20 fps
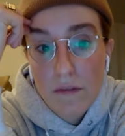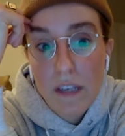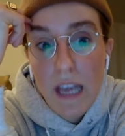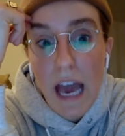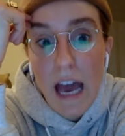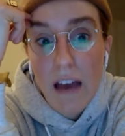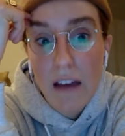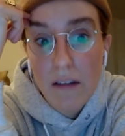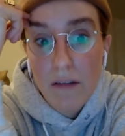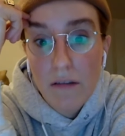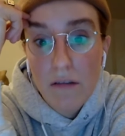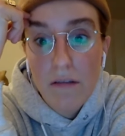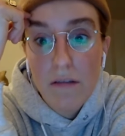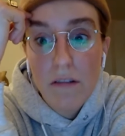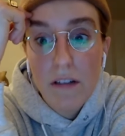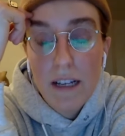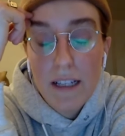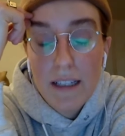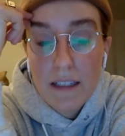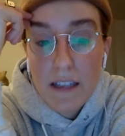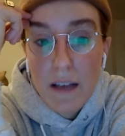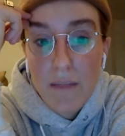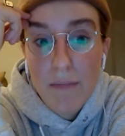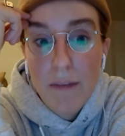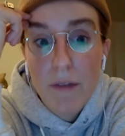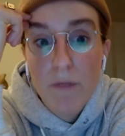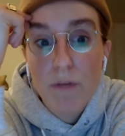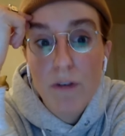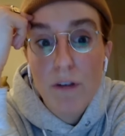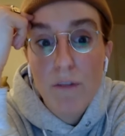Yeah, it's
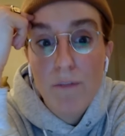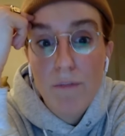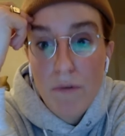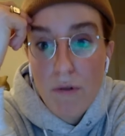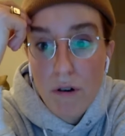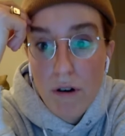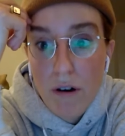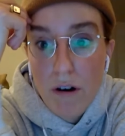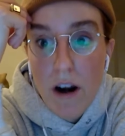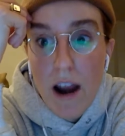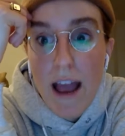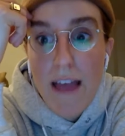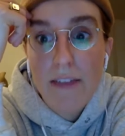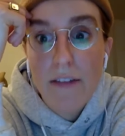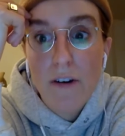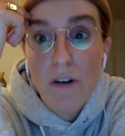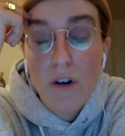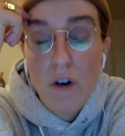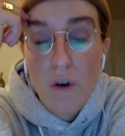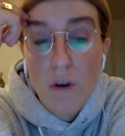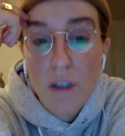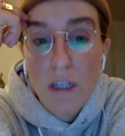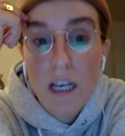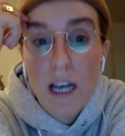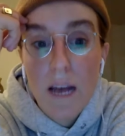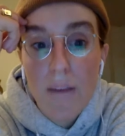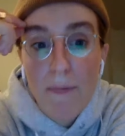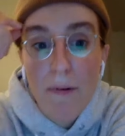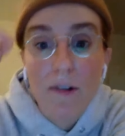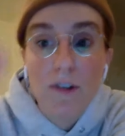something with the border, and they're
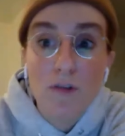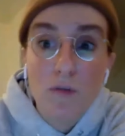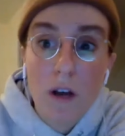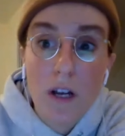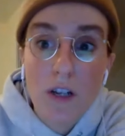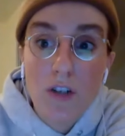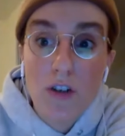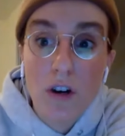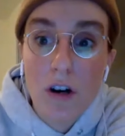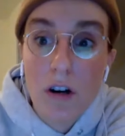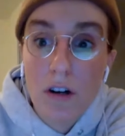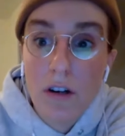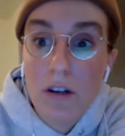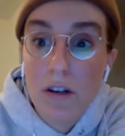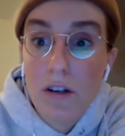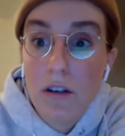holding up our sweatshirt.